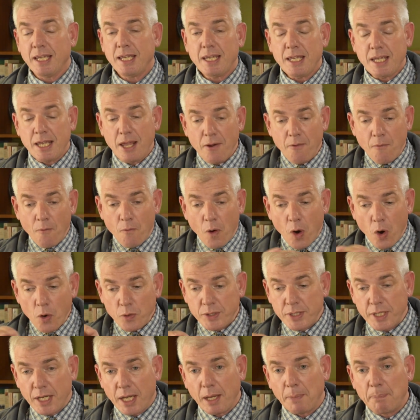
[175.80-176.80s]
he
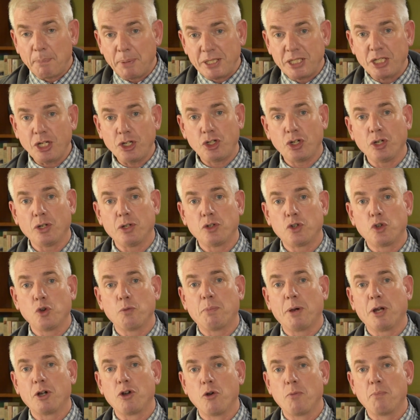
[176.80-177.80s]
wrote a petition to
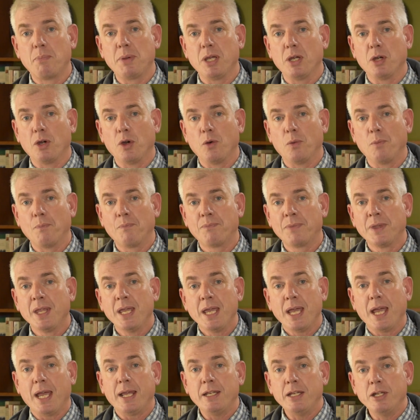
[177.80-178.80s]
Padre Pio,
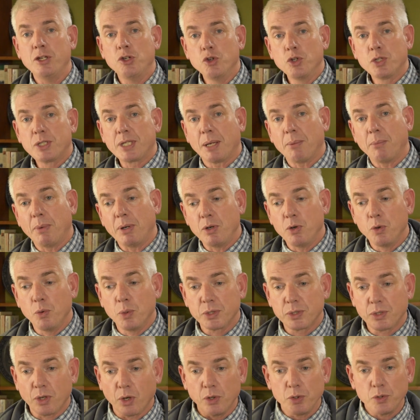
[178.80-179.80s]
and he knew someone who
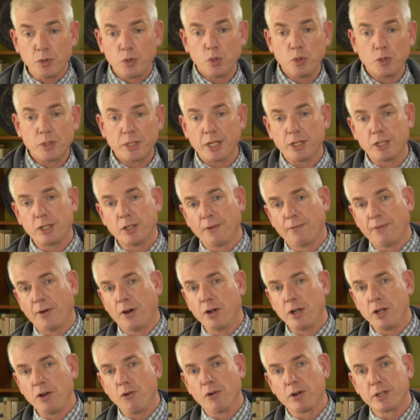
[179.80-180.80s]
was going to San
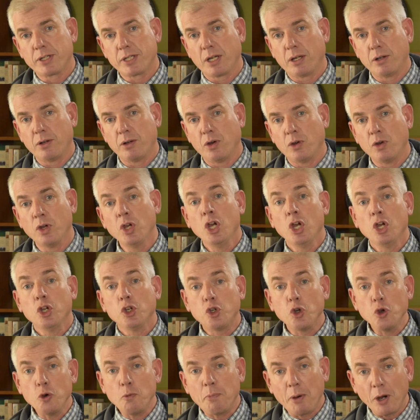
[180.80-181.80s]
Giovanni Rotondo
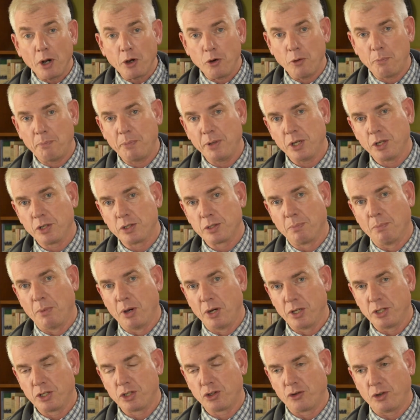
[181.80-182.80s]
to Padre Pio's
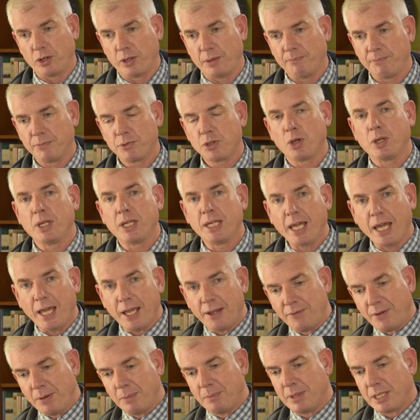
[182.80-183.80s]
monastery. So he
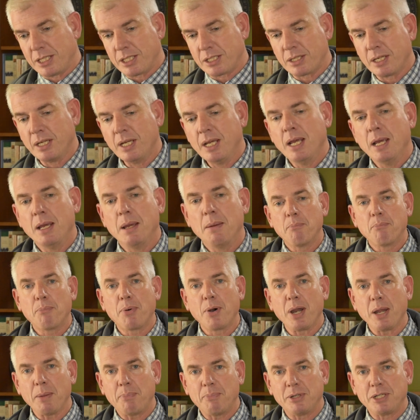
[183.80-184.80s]
gave him this
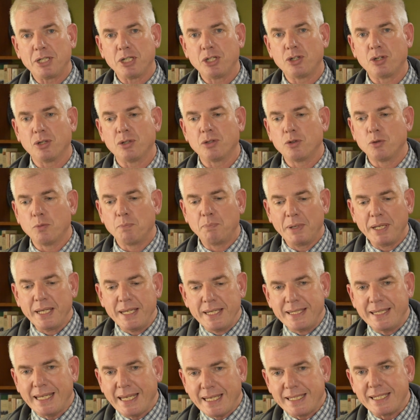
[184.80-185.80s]
prayer petition to
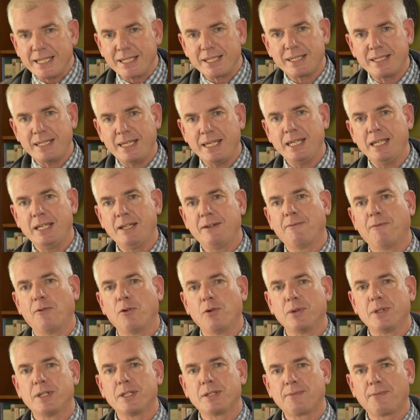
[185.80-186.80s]
please intercede
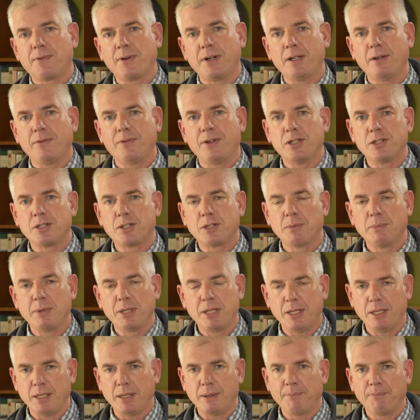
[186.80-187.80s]
for this friend of his,
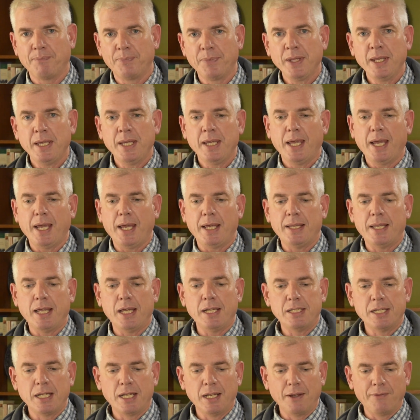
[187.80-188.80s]
Timothy. And
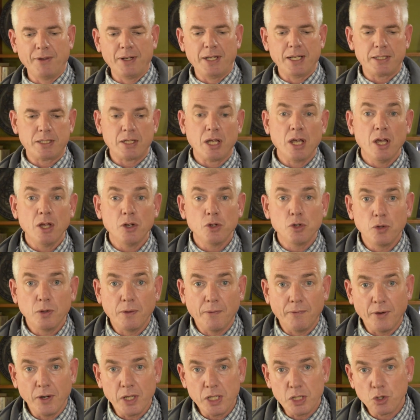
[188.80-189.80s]
they delivered it to the
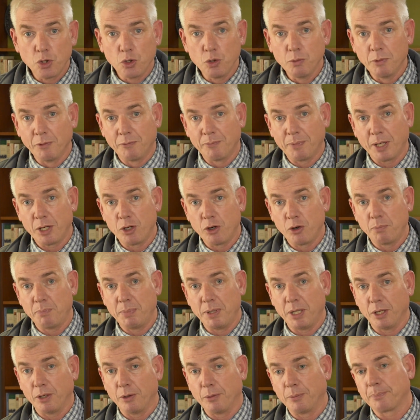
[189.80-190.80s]
very tomb of Padre
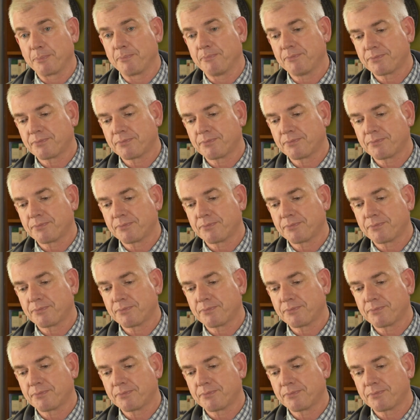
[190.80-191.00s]
Pio.